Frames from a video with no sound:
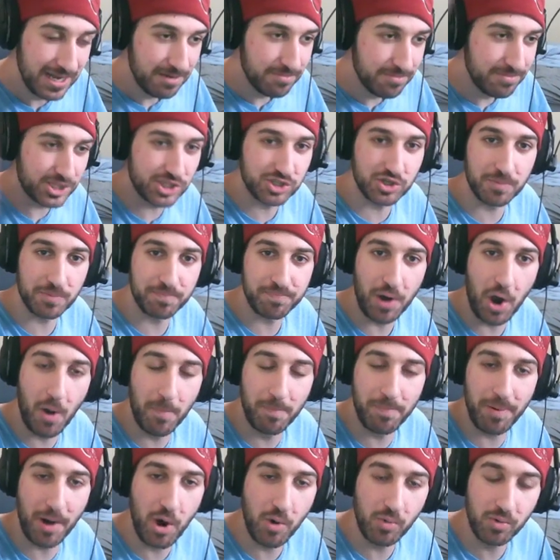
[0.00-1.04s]
Mr.
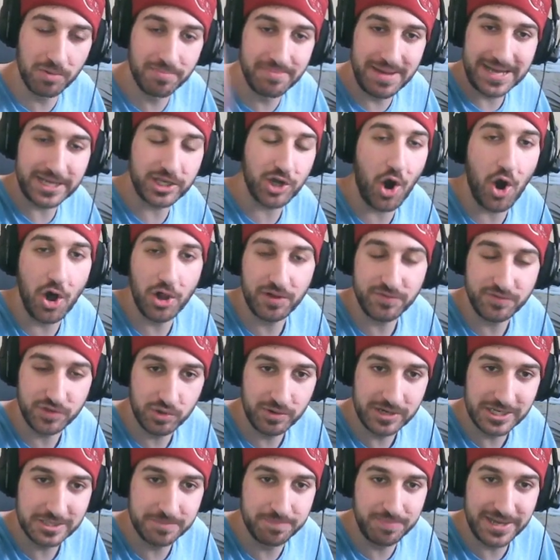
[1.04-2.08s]
Popo will make all of
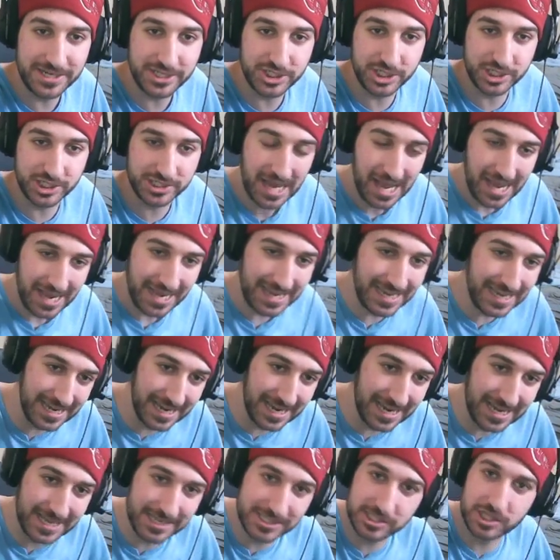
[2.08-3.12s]
you his bitches. He
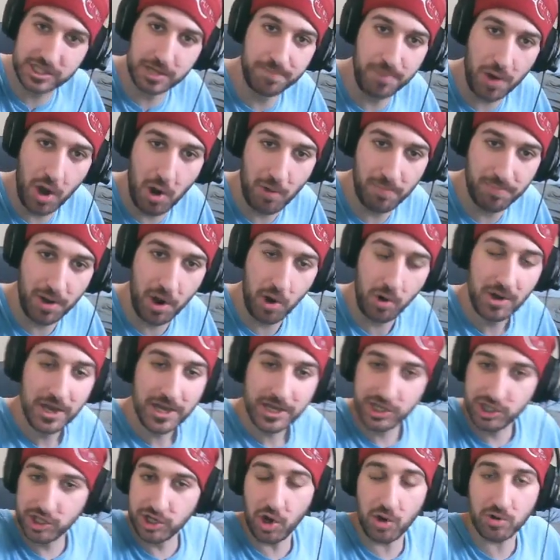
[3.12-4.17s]
is the Popo.
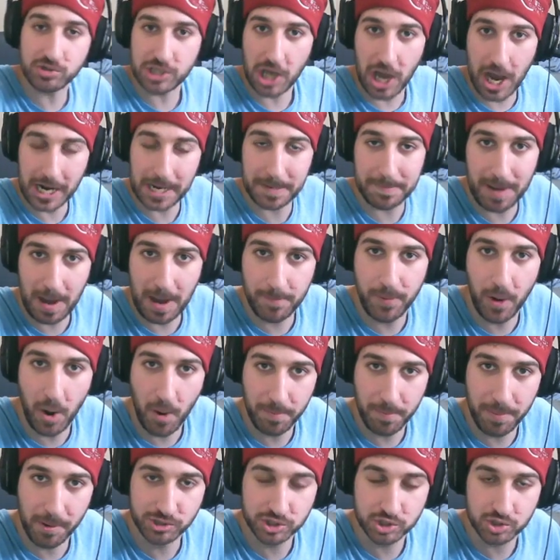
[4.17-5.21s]
You don't talk about
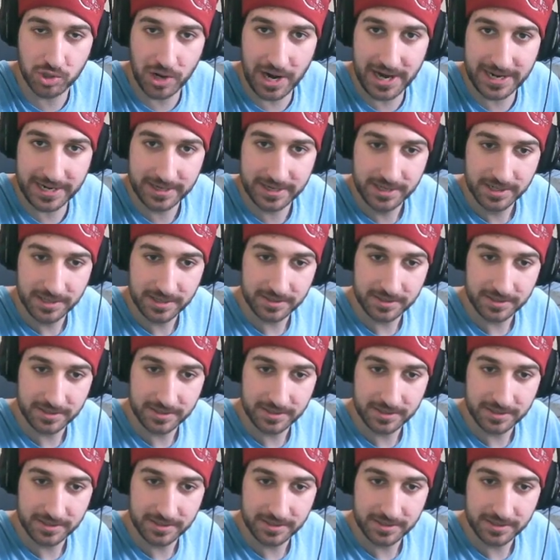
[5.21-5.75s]
Popo's trading.